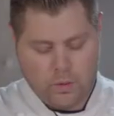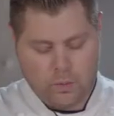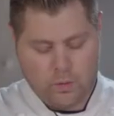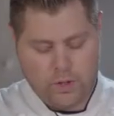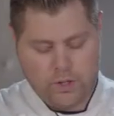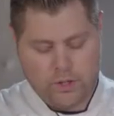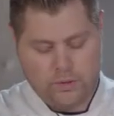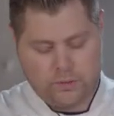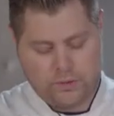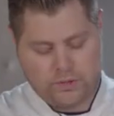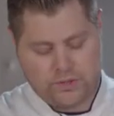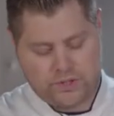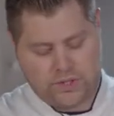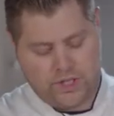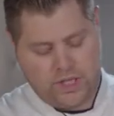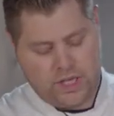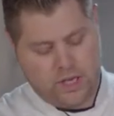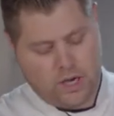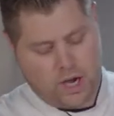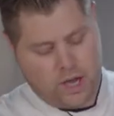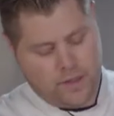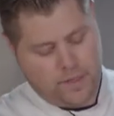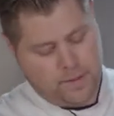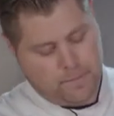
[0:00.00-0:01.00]
What you will see
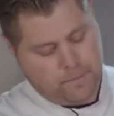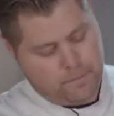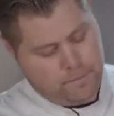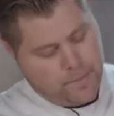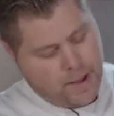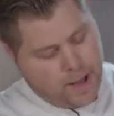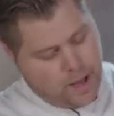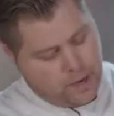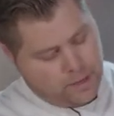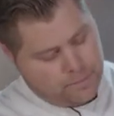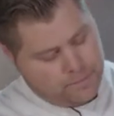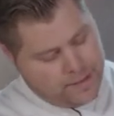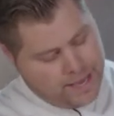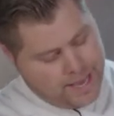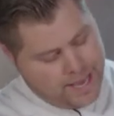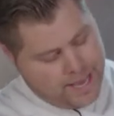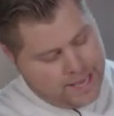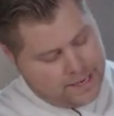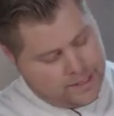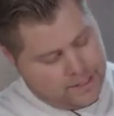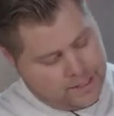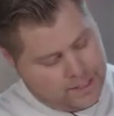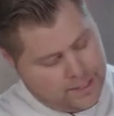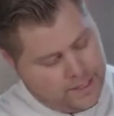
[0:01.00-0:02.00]
on the bottom
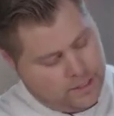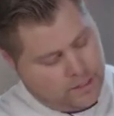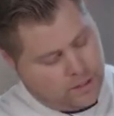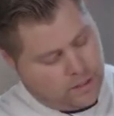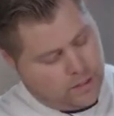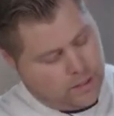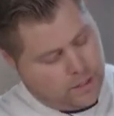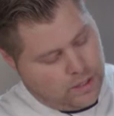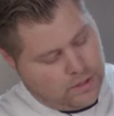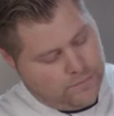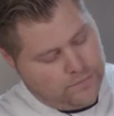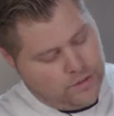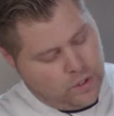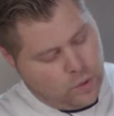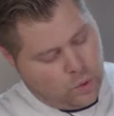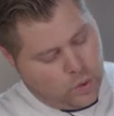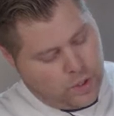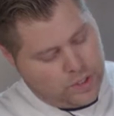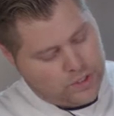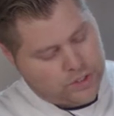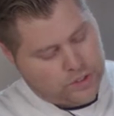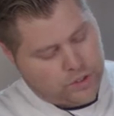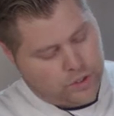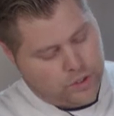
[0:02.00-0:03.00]
end here of the
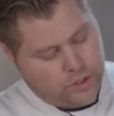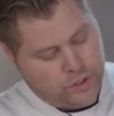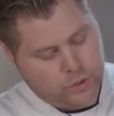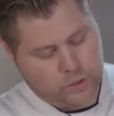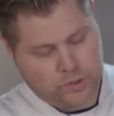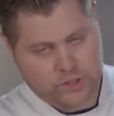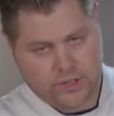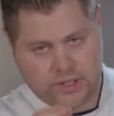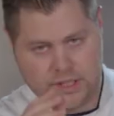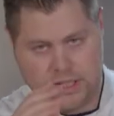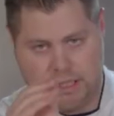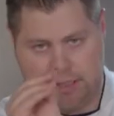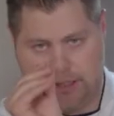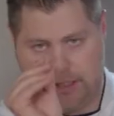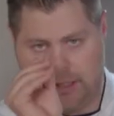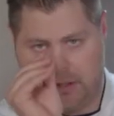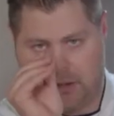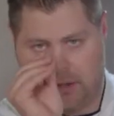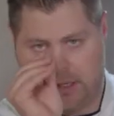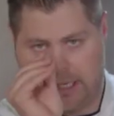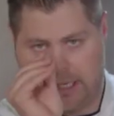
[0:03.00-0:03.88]
oyster, you'll see a little